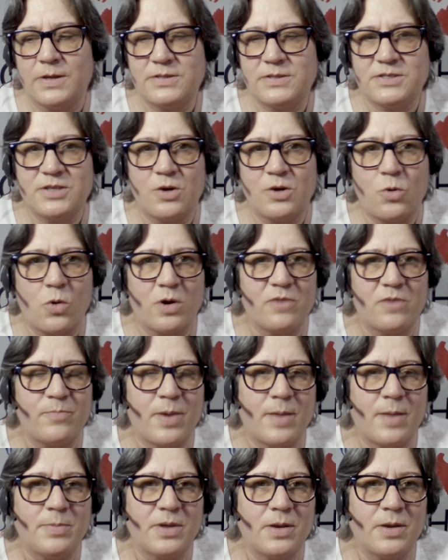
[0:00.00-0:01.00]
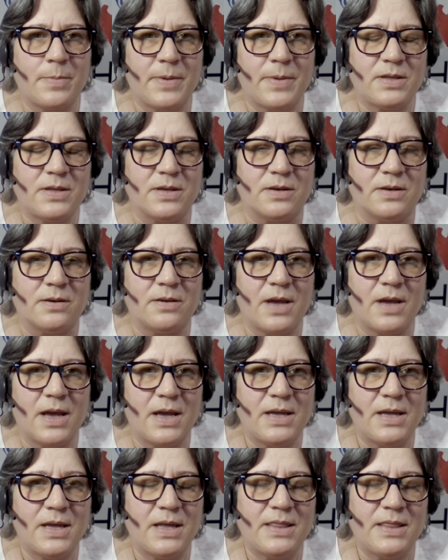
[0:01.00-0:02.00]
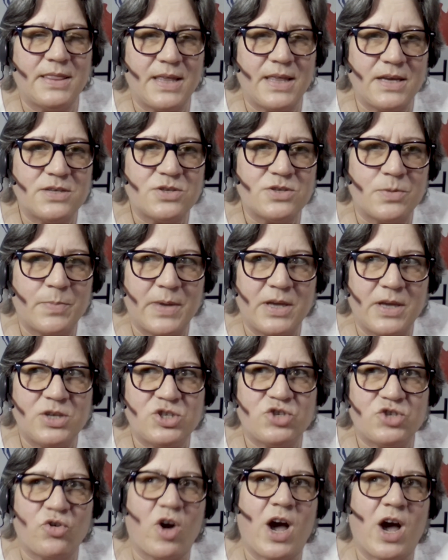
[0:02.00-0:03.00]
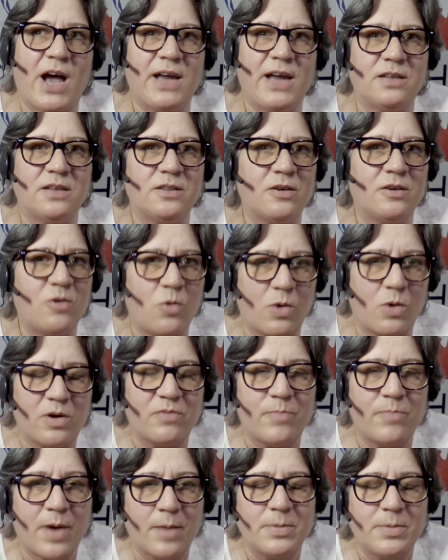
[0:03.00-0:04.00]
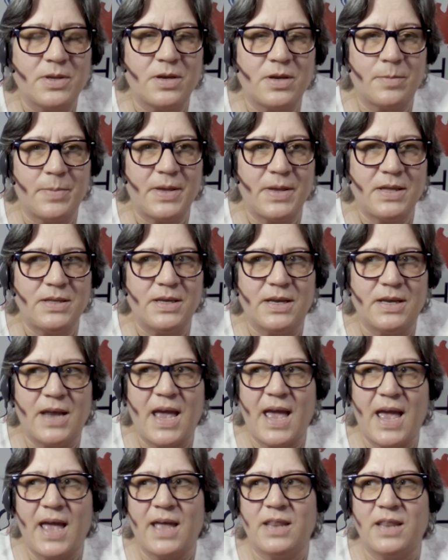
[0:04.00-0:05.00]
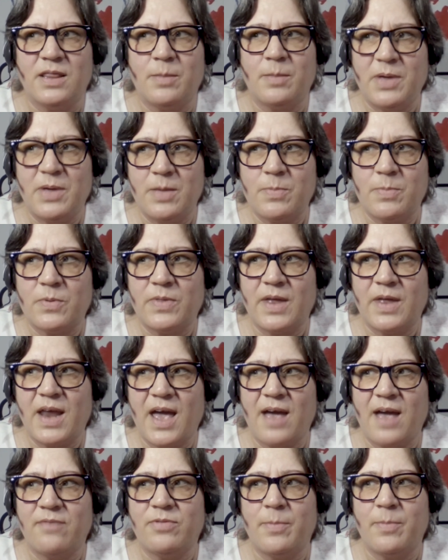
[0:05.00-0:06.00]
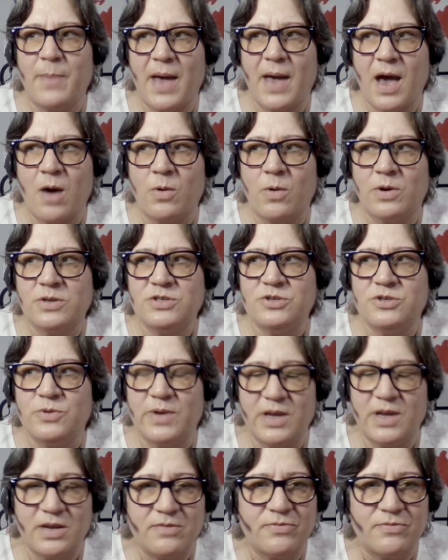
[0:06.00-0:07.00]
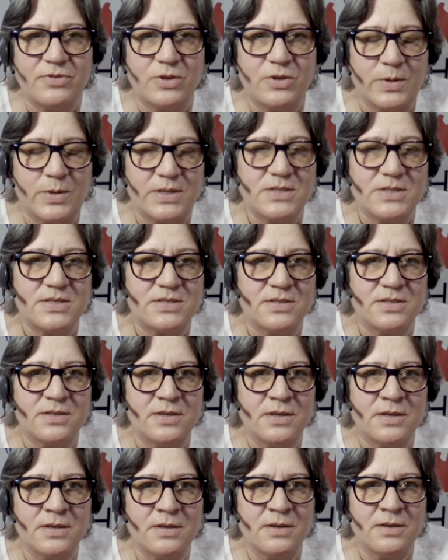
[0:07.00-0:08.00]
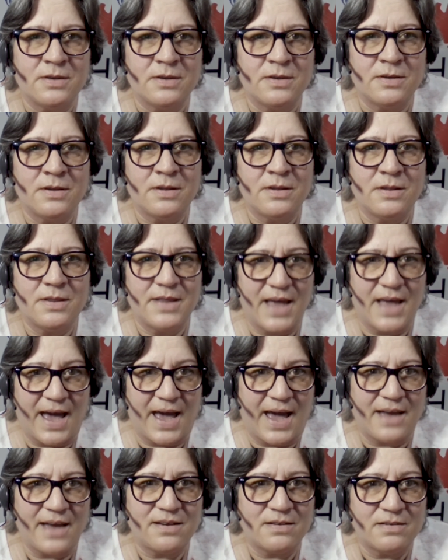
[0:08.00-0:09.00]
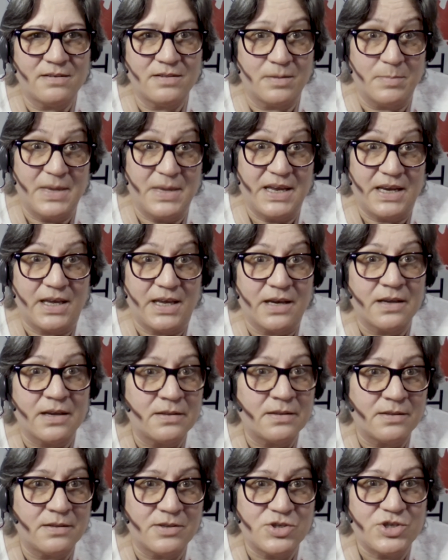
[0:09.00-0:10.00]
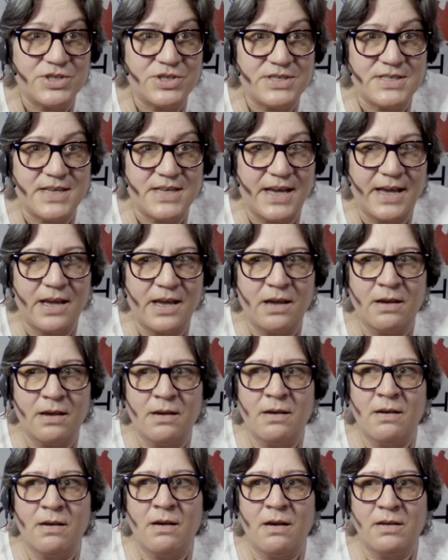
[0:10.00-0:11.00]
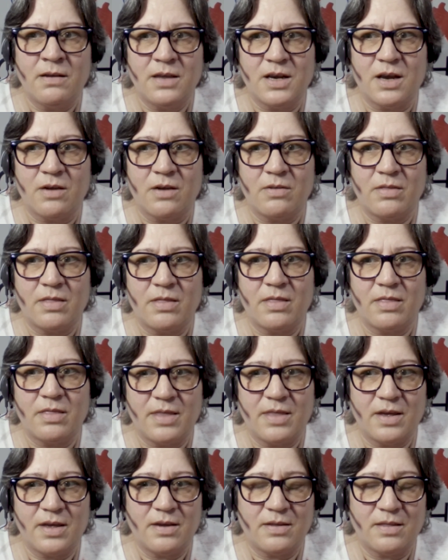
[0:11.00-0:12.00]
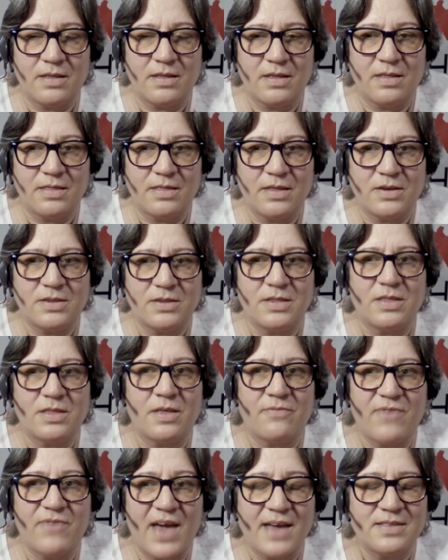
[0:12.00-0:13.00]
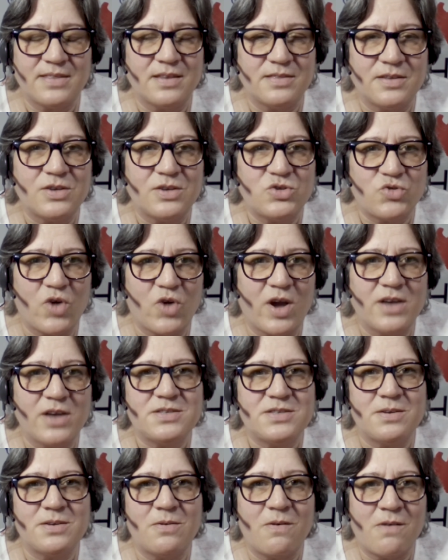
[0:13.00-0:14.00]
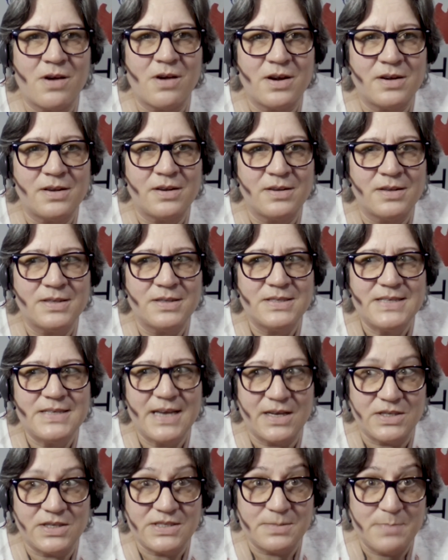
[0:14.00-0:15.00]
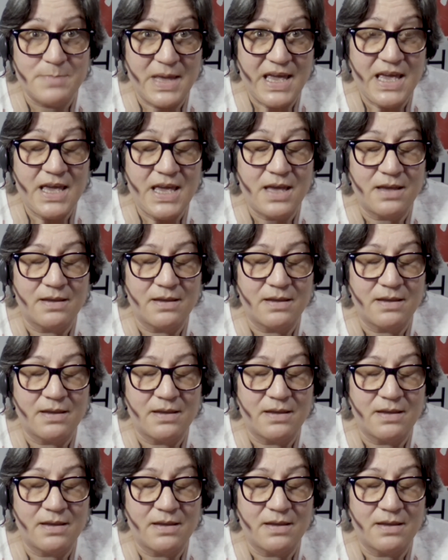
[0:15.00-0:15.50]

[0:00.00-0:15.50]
It's the court of public opinion. Things are being tried in the court of public opinion, and the people that have the power to influence that, the media, let's just say, the fact that they're trying so hard tells me,